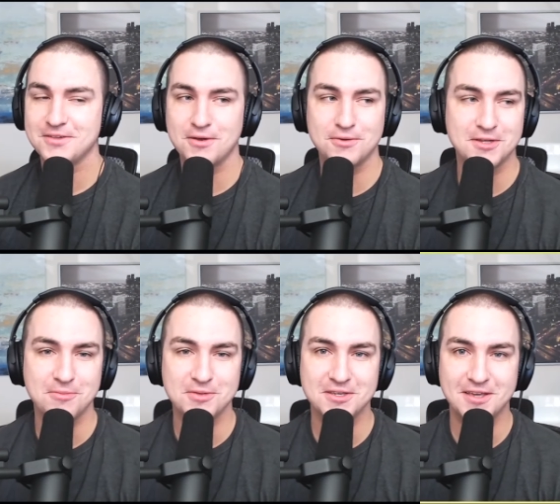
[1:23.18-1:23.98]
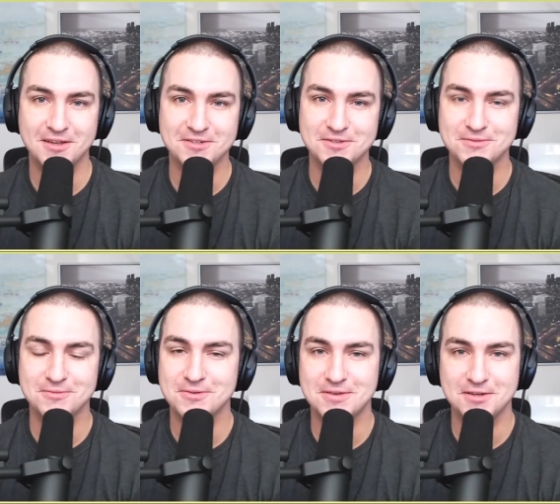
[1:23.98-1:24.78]
So tell me, how'd
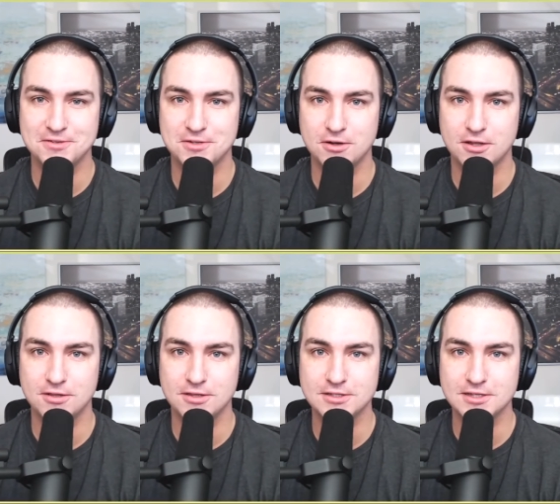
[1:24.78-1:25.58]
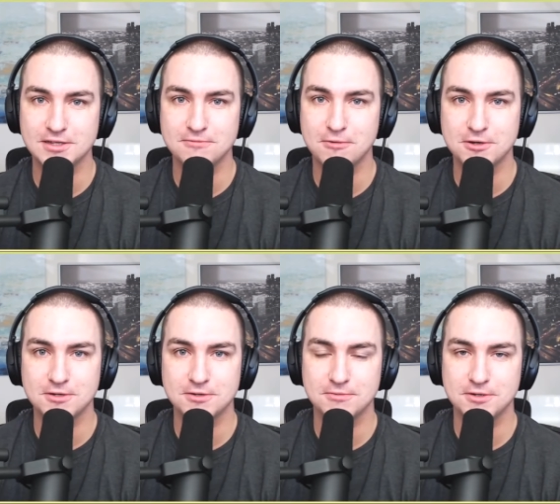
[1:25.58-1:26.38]
you start on LinkedIn? What are
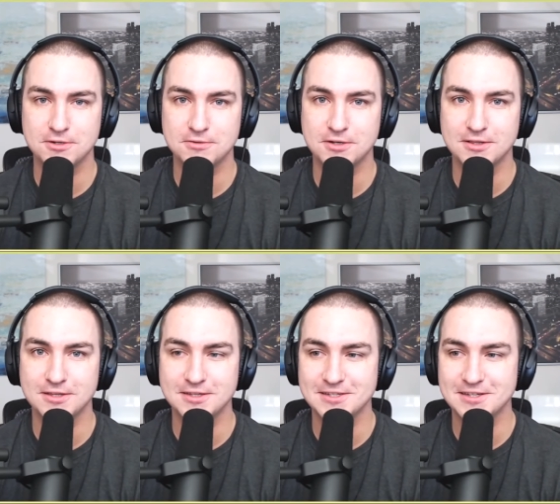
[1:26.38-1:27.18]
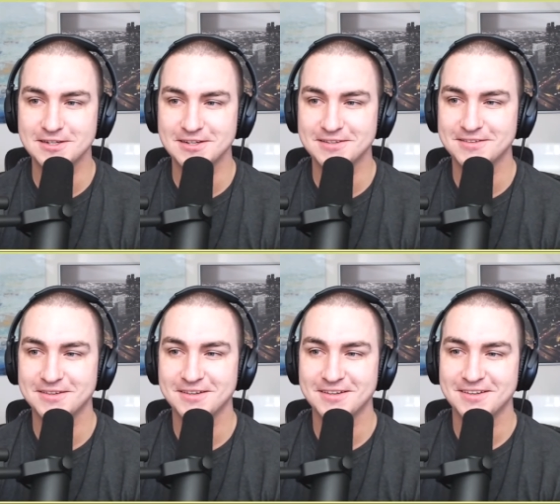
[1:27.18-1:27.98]
you doing on LinkedIn,
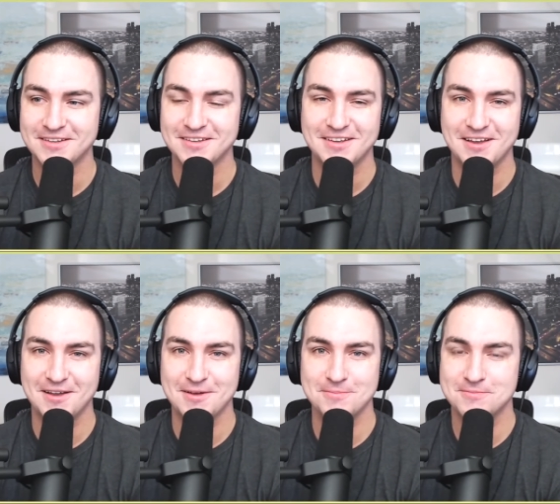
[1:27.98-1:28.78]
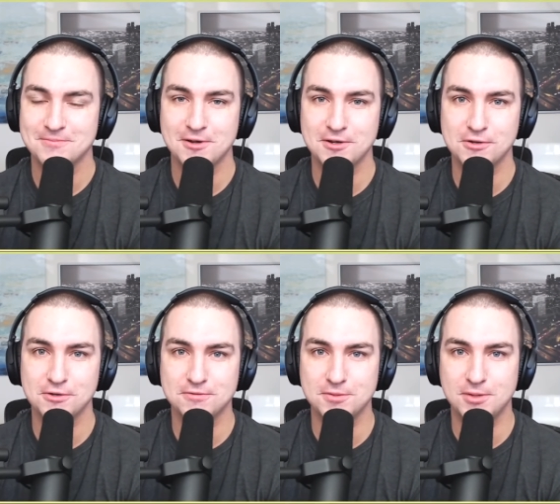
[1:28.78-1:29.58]
and what are your
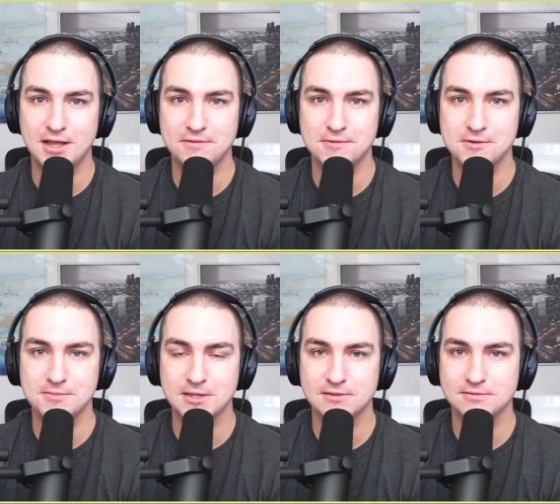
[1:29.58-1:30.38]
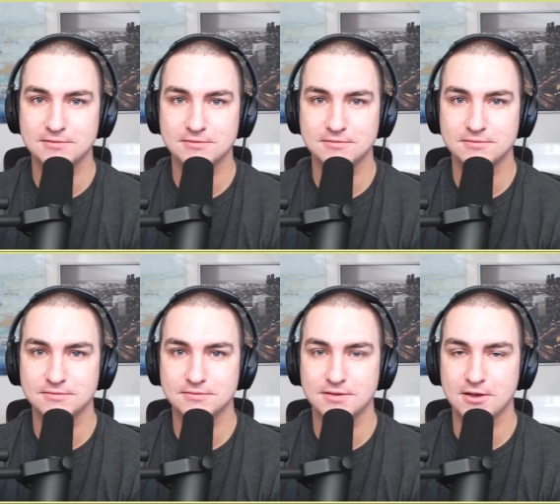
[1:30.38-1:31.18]
goals for the platform, and
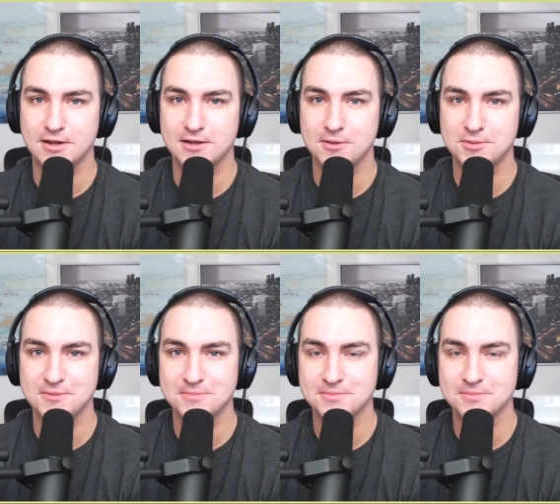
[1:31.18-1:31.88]
how can I help you?